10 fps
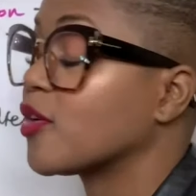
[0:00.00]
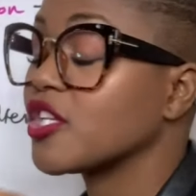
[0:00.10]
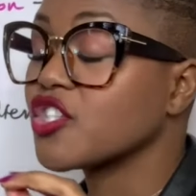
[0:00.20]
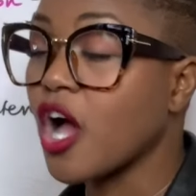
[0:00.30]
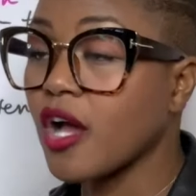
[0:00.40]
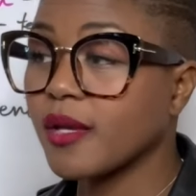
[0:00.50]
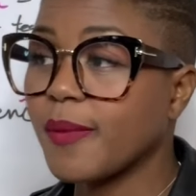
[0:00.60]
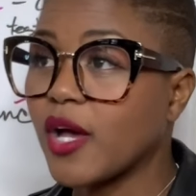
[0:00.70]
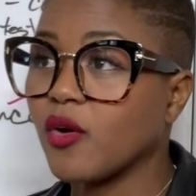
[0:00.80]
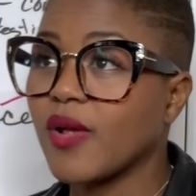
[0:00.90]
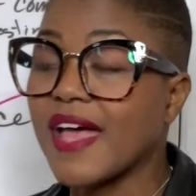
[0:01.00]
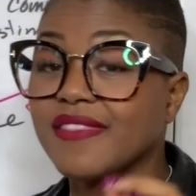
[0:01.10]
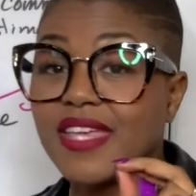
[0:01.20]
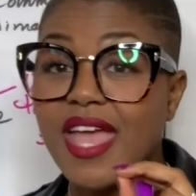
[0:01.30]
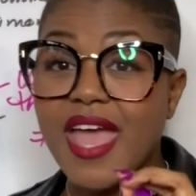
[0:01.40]
going to talk about
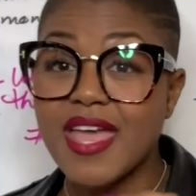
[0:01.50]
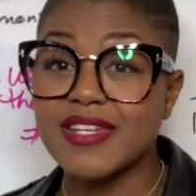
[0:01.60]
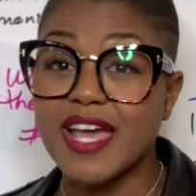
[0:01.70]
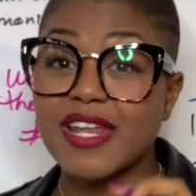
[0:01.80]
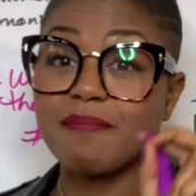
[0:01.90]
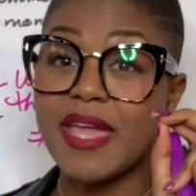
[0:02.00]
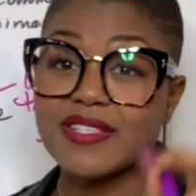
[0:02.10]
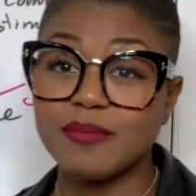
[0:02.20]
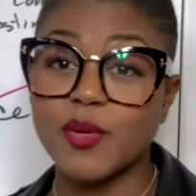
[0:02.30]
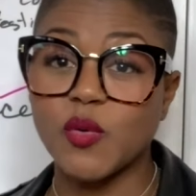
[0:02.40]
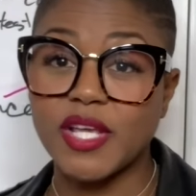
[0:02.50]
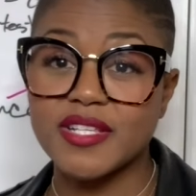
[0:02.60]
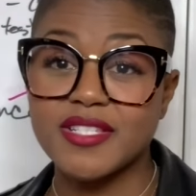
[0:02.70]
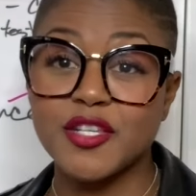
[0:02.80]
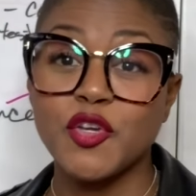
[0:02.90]
at the end an amazing
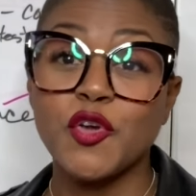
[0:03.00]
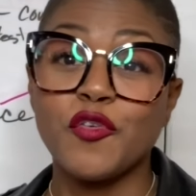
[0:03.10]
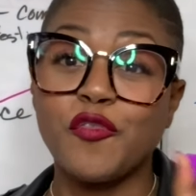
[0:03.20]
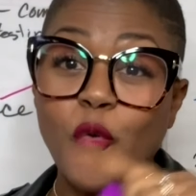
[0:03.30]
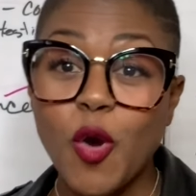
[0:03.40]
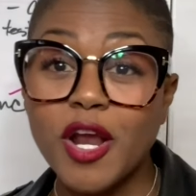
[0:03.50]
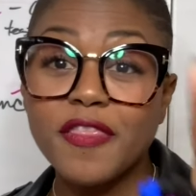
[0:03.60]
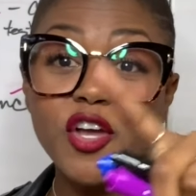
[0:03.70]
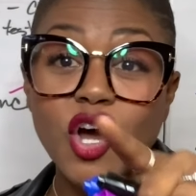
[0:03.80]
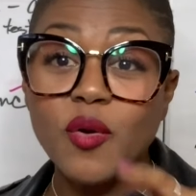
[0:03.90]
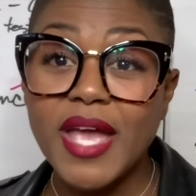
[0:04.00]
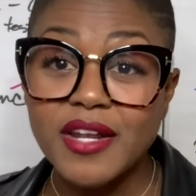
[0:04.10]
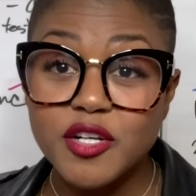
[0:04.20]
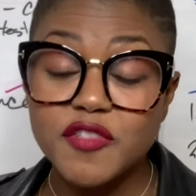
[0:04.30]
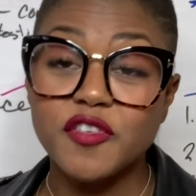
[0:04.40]
bonus for the
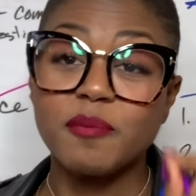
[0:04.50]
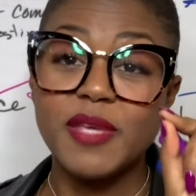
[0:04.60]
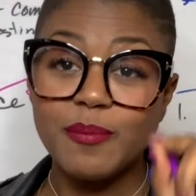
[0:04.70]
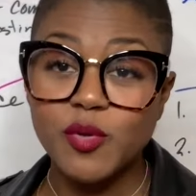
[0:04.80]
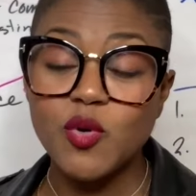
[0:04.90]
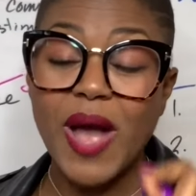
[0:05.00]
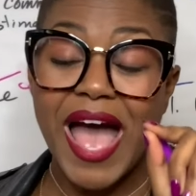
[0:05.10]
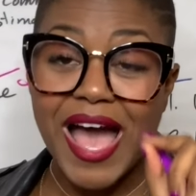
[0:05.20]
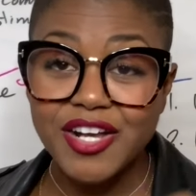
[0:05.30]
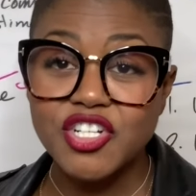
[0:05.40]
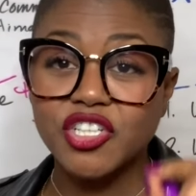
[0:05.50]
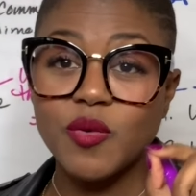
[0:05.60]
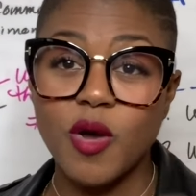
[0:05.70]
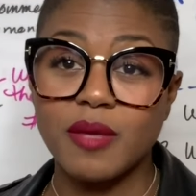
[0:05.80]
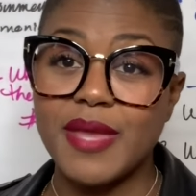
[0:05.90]
go-getters, for the people who
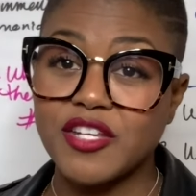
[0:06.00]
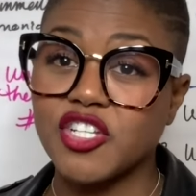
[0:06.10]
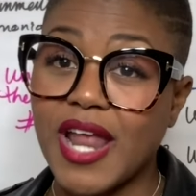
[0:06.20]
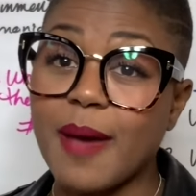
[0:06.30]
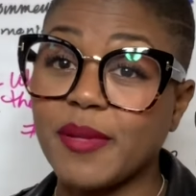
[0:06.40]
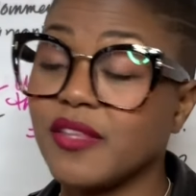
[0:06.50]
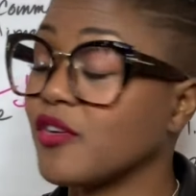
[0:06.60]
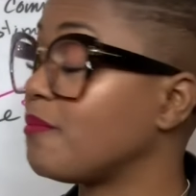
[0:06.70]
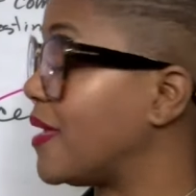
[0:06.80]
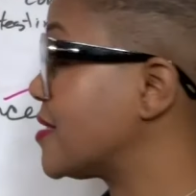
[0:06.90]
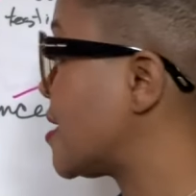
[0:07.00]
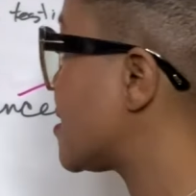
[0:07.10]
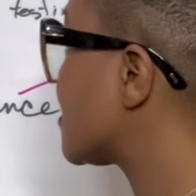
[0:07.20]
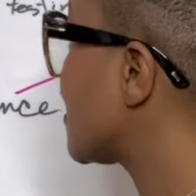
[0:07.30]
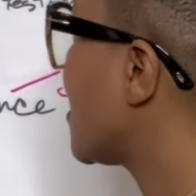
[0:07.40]
actually want to make shit happen in their
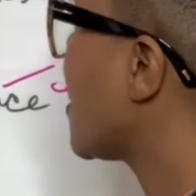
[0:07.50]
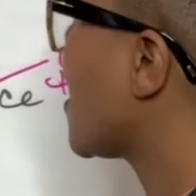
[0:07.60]
business.